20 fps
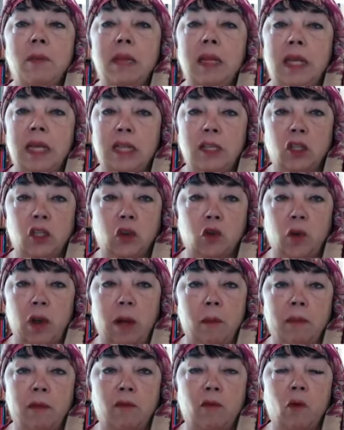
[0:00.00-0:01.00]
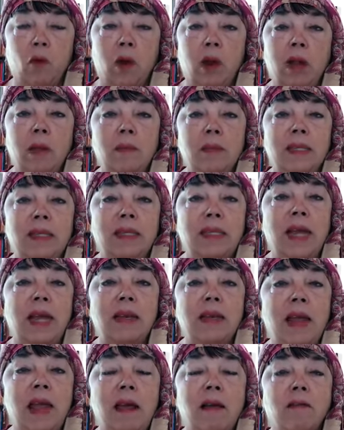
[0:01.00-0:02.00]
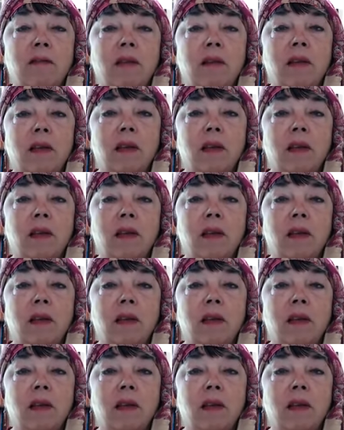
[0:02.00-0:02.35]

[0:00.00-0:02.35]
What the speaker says: and kissed the ground before him and sat down.